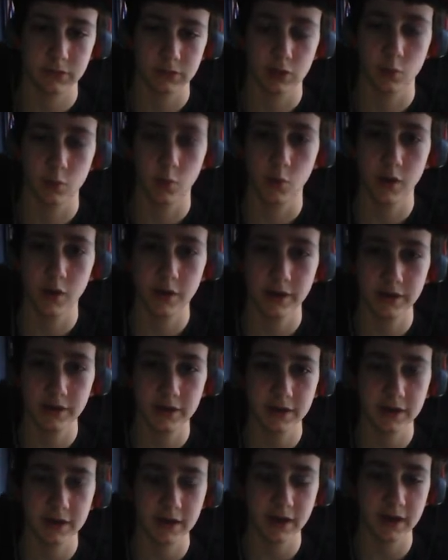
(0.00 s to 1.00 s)
One
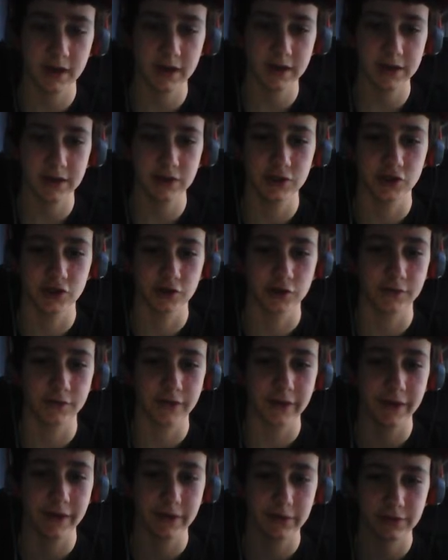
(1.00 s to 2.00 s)
cocky jerk
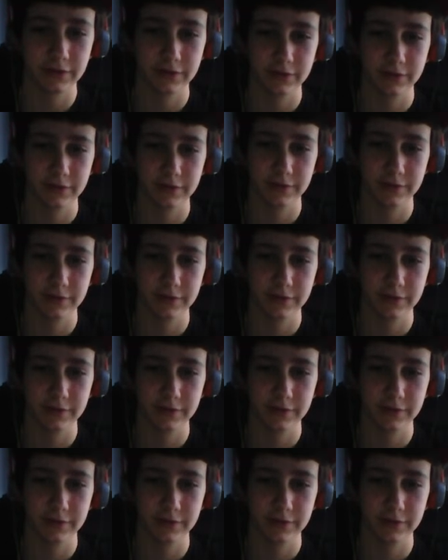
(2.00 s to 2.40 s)
face.